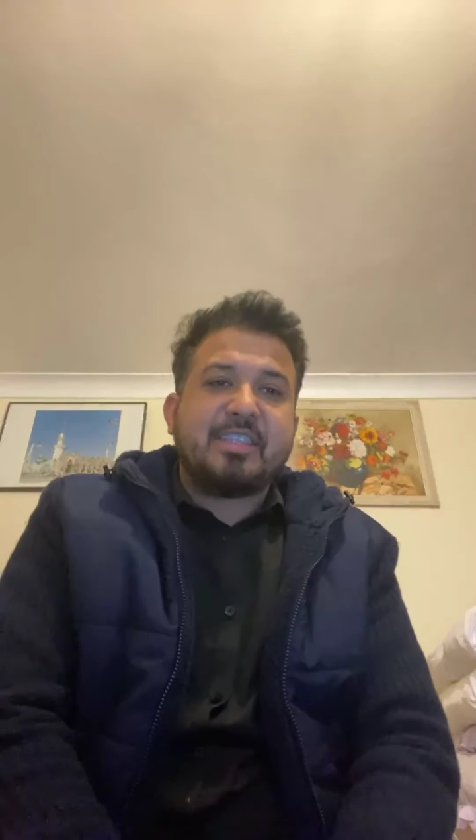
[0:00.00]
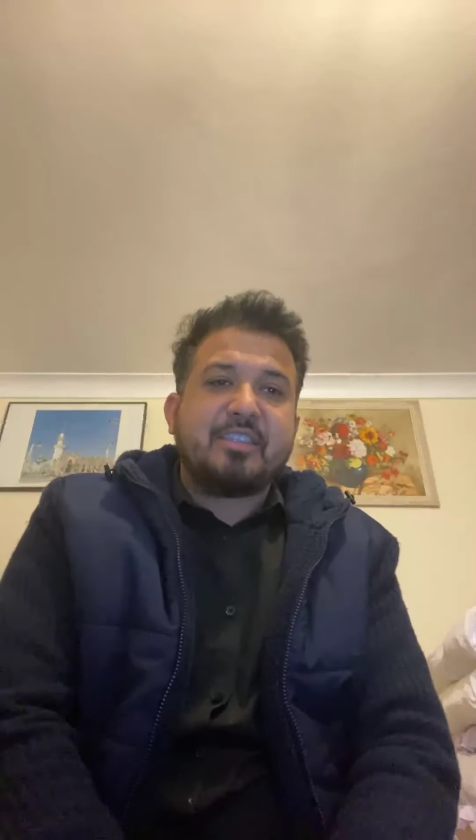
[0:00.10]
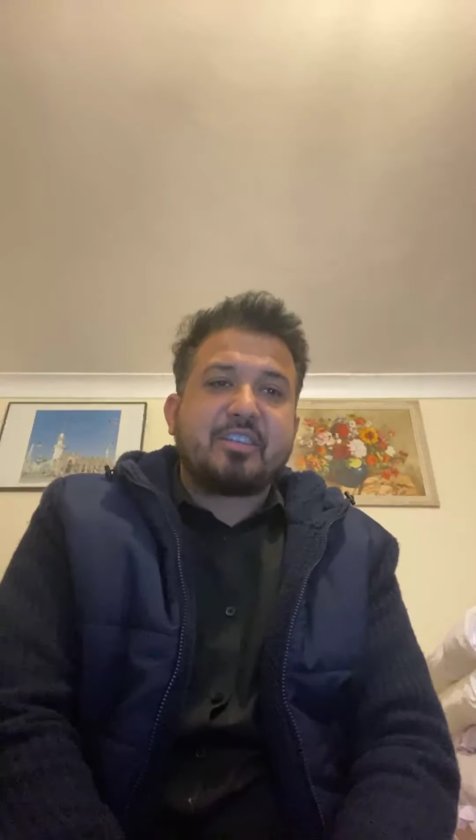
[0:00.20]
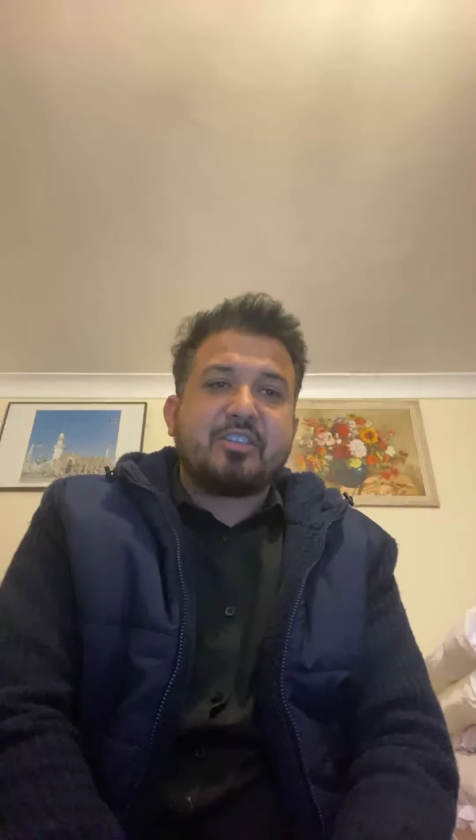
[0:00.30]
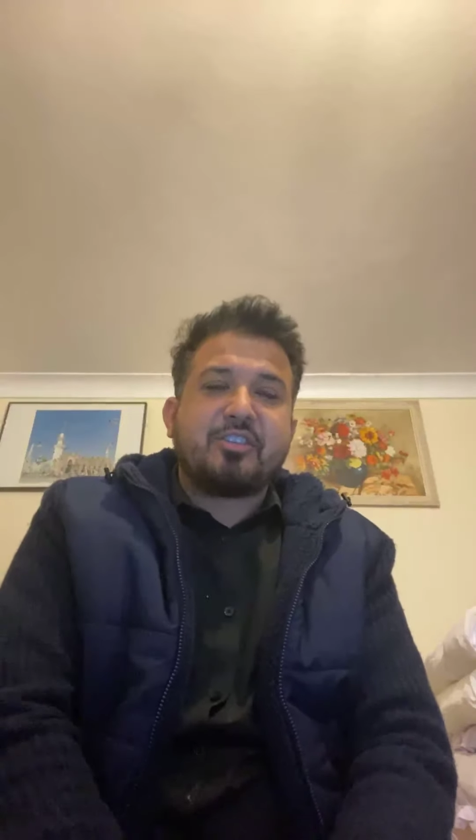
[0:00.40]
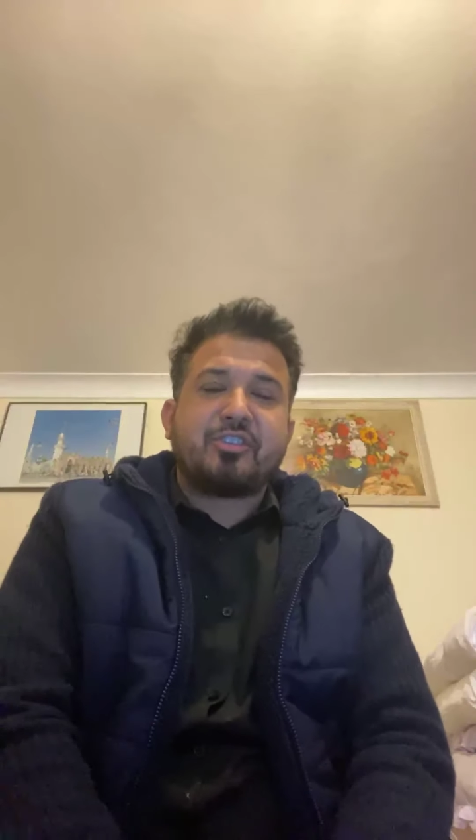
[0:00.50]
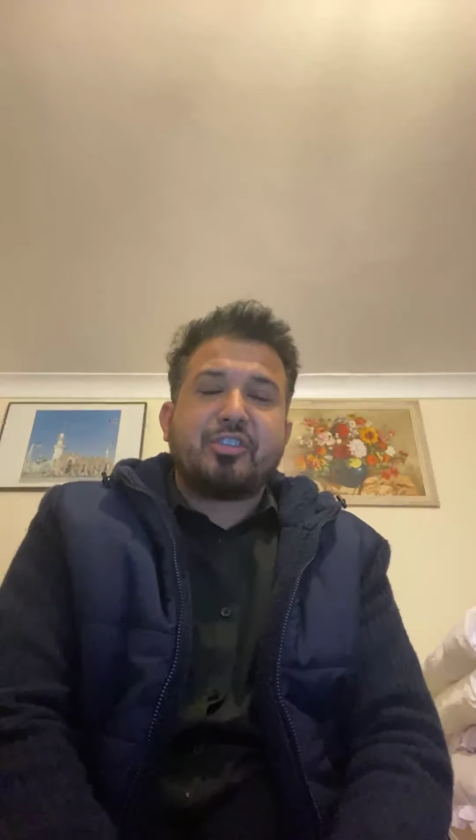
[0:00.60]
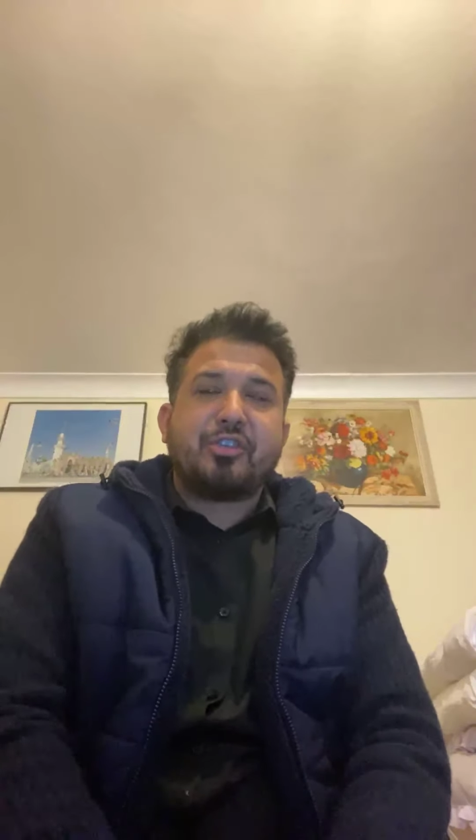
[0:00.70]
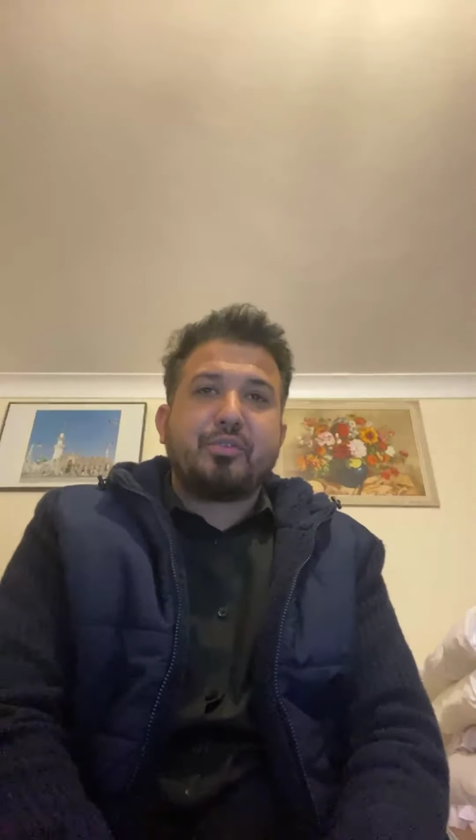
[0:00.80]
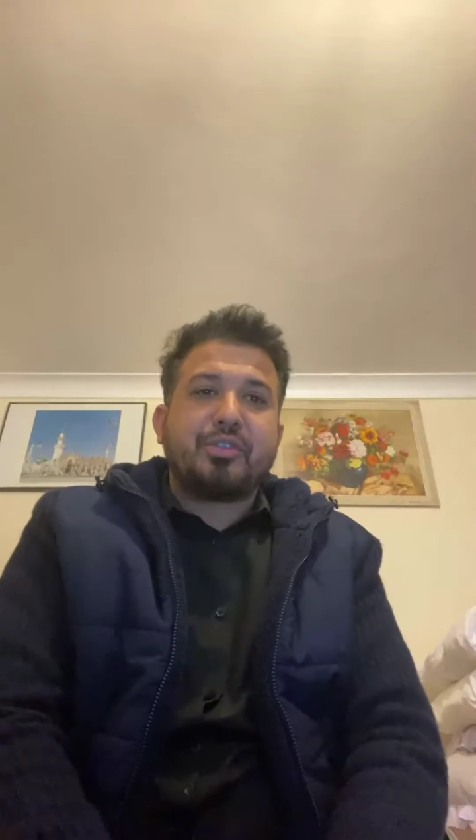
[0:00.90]
in the
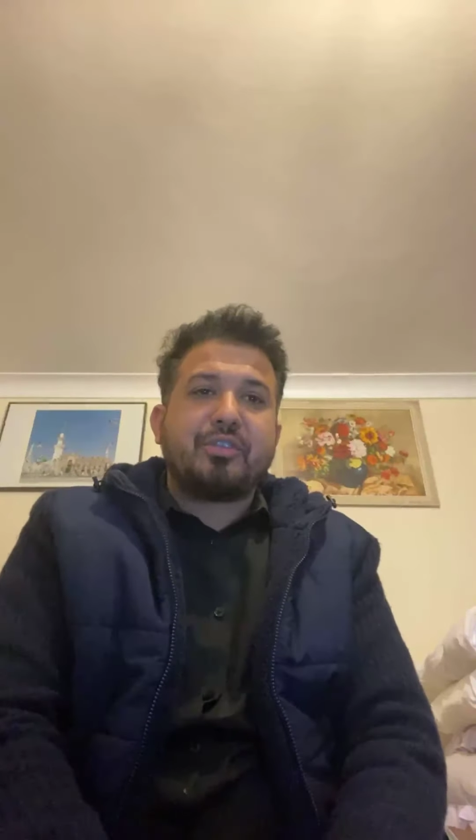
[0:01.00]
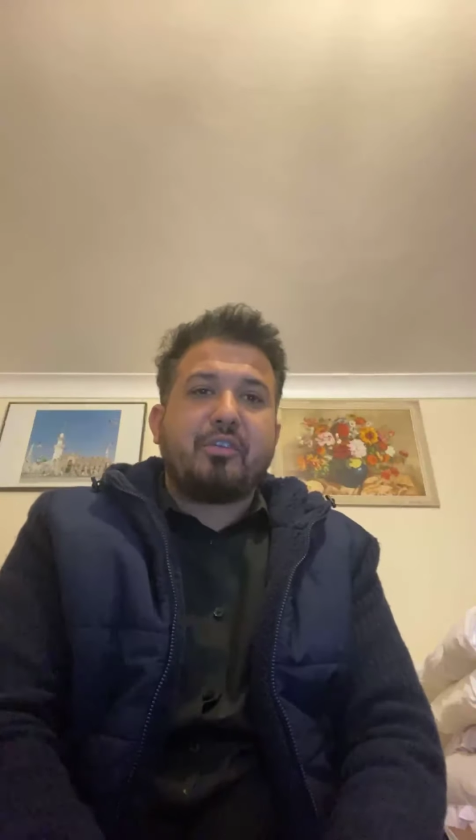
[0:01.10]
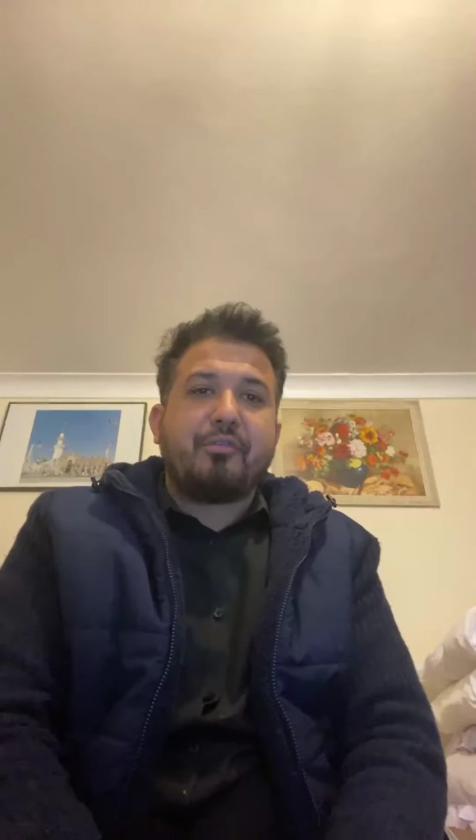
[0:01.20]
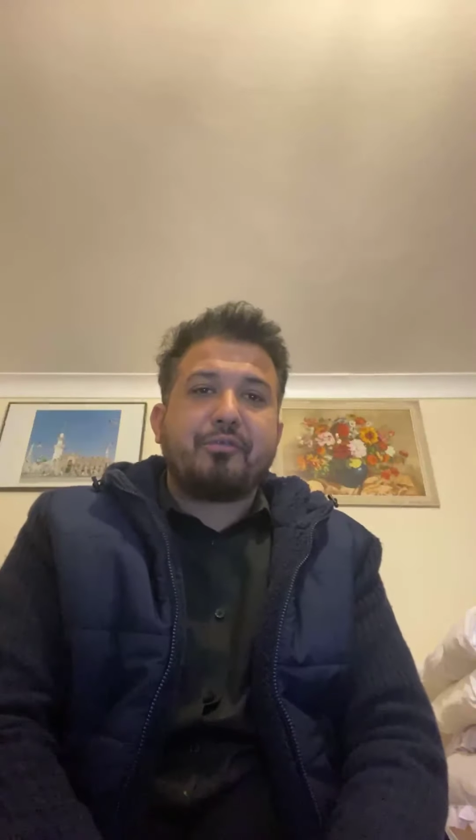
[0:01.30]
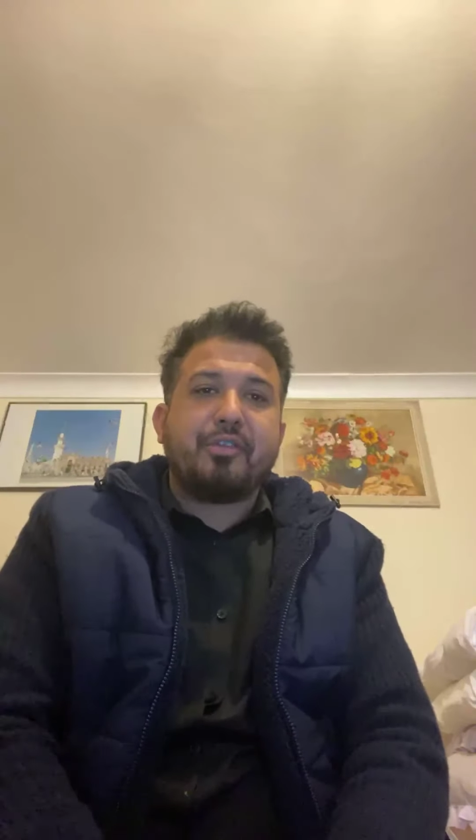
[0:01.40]
constitution of